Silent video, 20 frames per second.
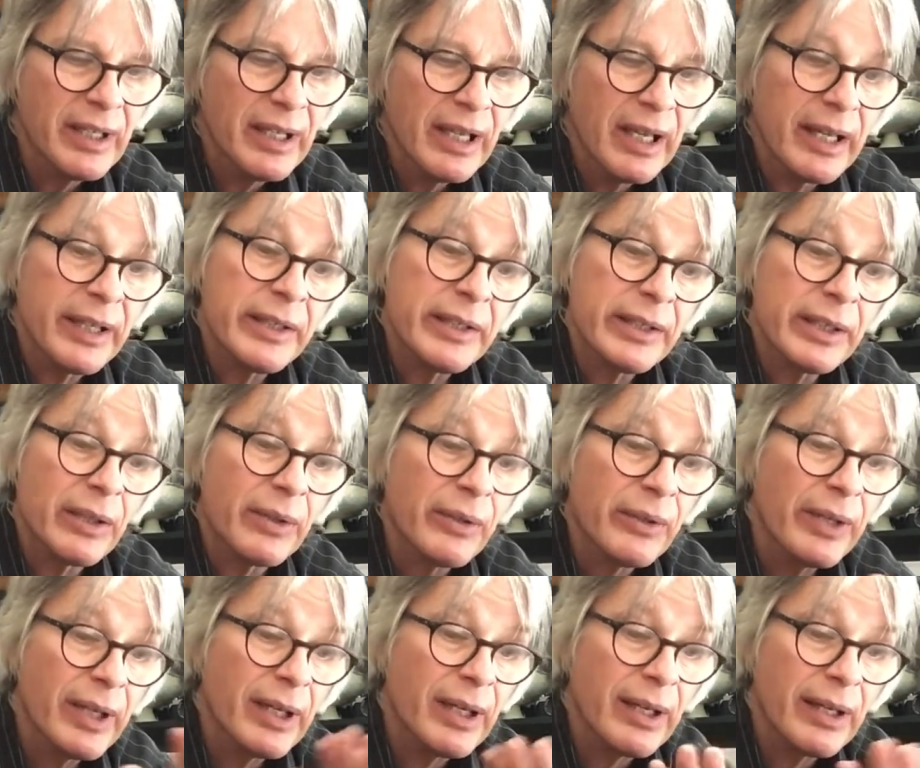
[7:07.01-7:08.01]
And so
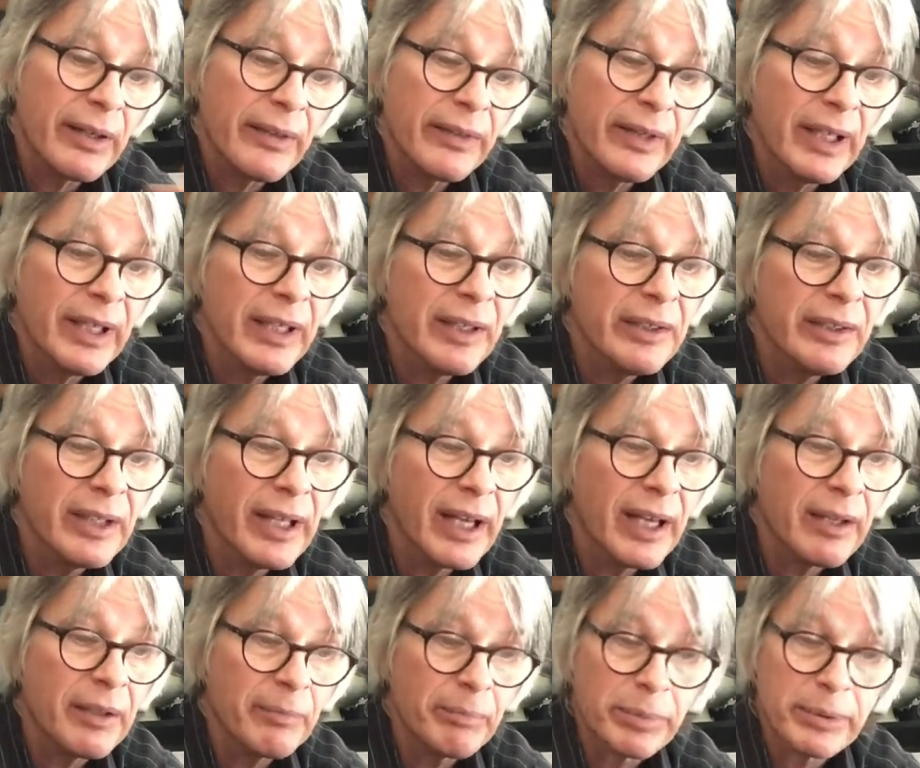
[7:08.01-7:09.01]
there are things
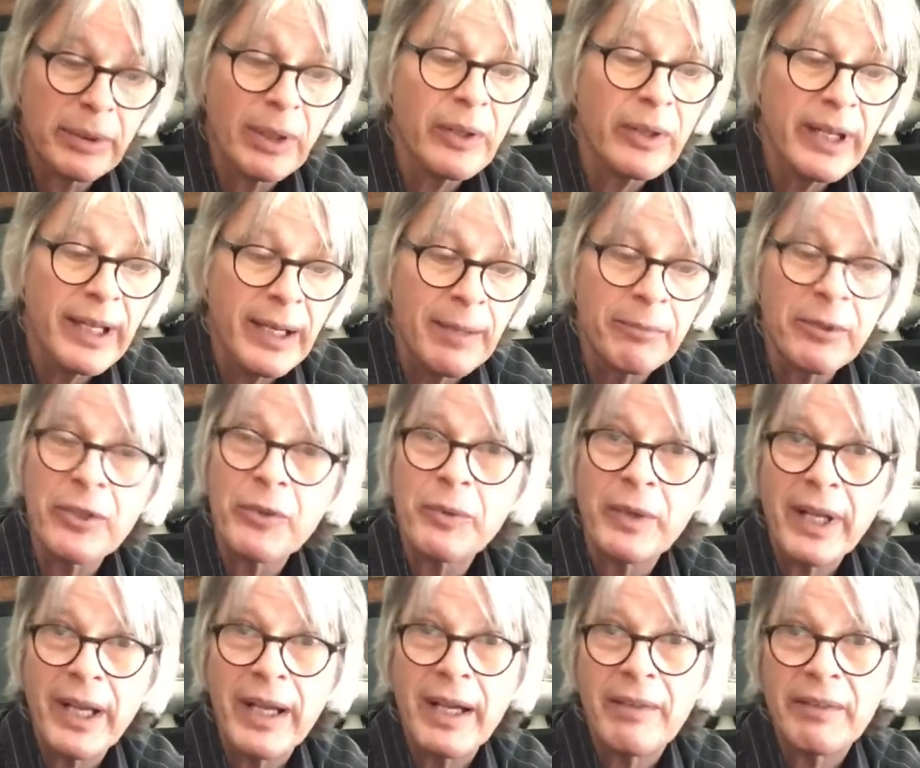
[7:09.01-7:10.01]
that pro cameras would
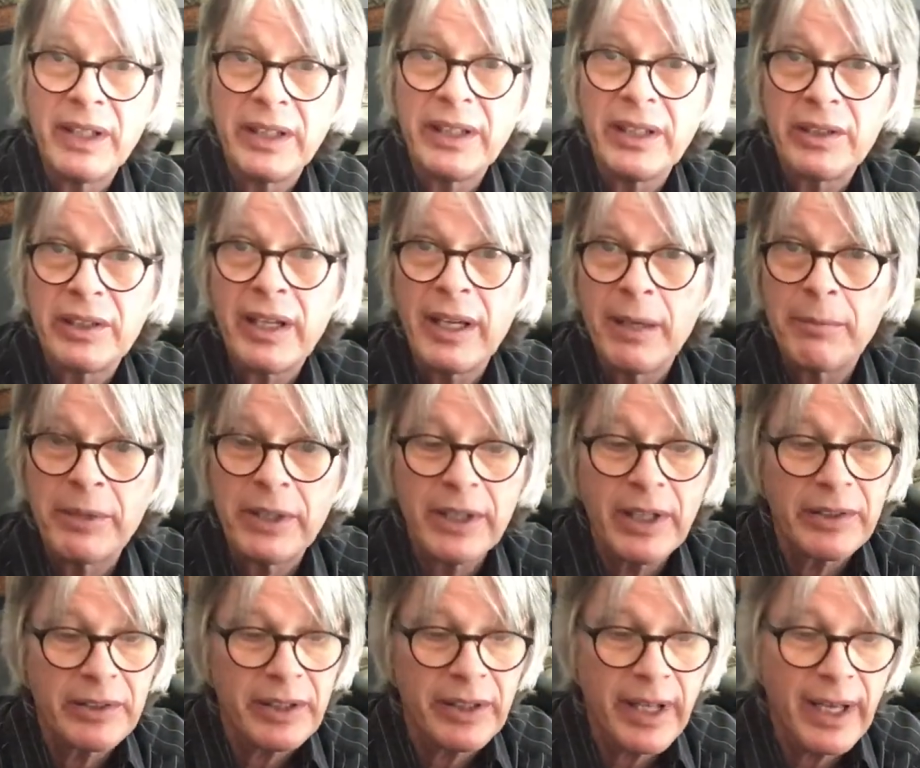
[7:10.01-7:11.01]
have that this camera
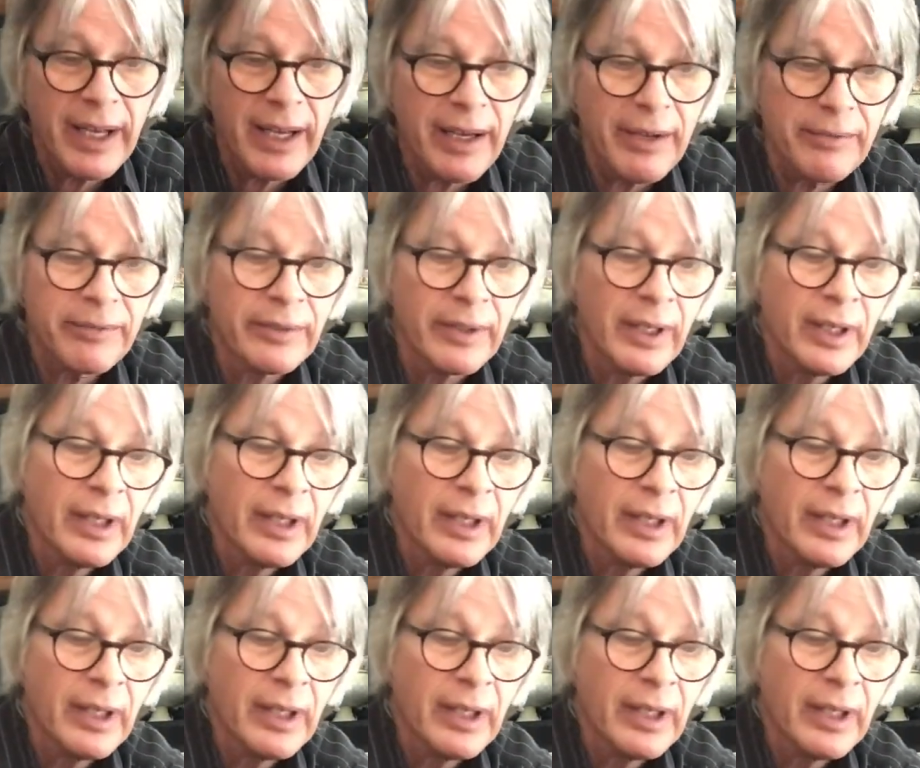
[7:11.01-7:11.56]
doesn't have.